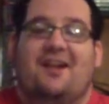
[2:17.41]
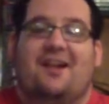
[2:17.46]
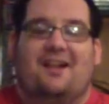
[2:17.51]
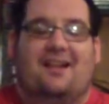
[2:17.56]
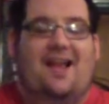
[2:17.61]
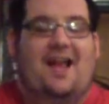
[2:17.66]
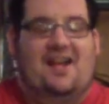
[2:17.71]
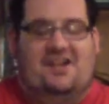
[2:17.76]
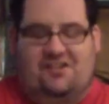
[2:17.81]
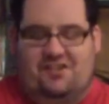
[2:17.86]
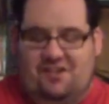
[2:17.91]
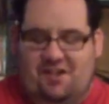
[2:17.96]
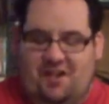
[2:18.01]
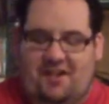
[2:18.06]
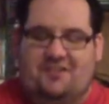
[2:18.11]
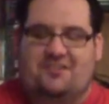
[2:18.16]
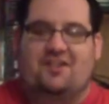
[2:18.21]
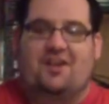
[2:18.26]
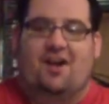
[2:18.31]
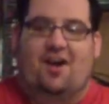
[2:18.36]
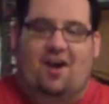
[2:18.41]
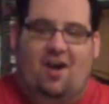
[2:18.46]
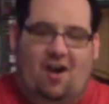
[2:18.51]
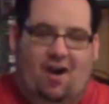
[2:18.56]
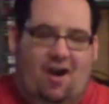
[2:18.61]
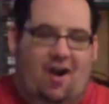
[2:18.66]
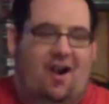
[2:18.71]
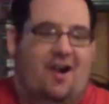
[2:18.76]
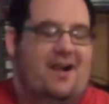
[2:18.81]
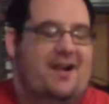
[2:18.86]
Like, just
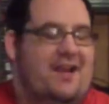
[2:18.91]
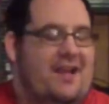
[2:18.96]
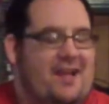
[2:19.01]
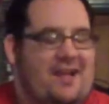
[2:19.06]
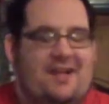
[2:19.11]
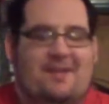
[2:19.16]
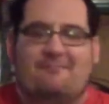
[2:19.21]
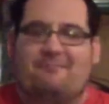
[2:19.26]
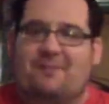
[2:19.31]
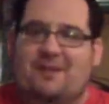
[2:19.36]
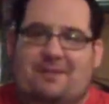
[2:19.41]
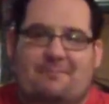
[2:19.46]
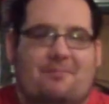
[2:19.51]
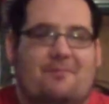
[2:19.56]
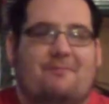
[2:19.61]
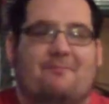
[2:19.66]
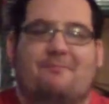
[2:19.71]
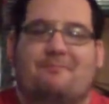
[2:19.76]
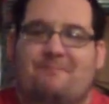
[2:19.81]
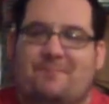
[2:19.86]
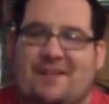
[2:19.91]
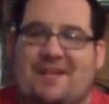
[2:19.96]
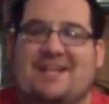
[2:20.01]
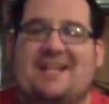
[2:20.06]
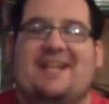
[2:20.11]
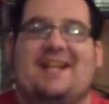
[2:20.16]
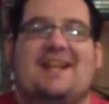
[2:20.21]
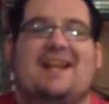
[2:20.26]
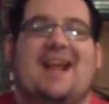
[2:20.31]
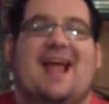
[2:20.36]
hard-hitting people
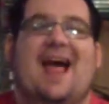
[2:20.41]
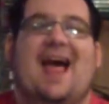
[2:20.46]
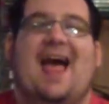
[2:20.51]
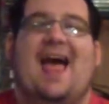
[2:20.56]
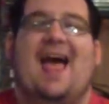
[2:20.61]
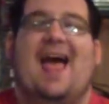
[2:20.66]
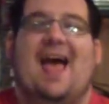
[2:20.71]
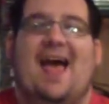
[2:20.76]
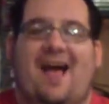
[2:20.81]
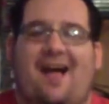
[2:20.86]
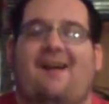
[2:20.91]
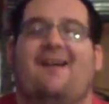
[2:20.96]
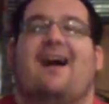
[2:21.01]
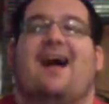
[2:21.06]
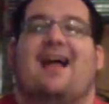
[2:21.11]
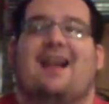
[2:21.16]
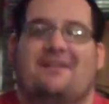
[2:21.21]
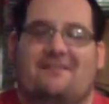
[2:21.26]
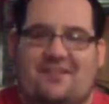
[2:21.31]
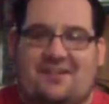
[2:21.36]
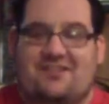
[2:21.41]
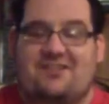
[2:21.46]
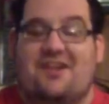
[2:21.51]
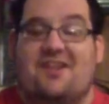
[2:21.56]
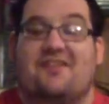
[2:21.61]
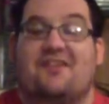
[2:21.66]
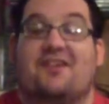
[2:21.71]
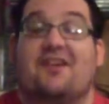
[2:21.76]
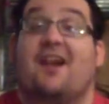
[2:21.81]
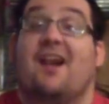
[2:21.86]
beating the hell out of each
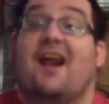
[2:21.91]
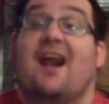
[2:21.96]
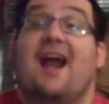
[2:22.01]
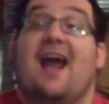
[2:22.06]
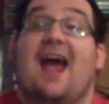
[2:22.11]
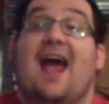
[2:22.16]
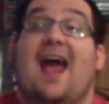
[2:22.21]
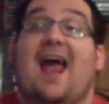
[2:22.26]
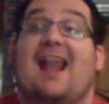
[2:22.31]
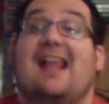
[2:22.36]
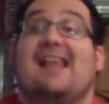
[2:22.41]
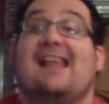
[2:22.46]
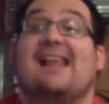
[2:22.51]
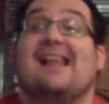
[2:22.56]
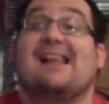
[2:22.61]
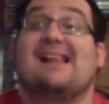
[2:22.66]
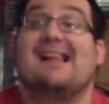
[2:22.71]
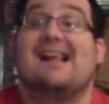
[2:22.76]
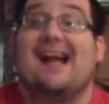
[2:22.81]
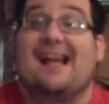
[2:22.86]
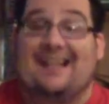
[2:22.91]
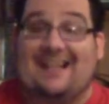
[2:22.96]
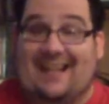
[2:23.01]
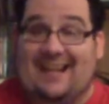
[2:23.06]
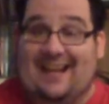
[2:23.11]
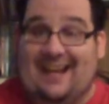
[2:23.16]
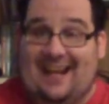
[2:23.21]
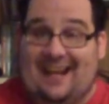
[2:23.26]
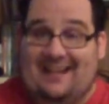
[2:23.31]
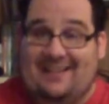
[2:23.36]
other and
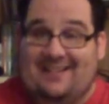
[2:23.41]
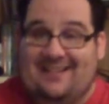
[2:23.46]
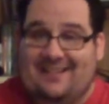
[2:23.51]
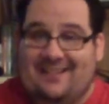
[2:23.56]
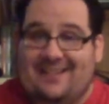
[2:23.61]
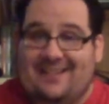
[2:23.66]
liking it.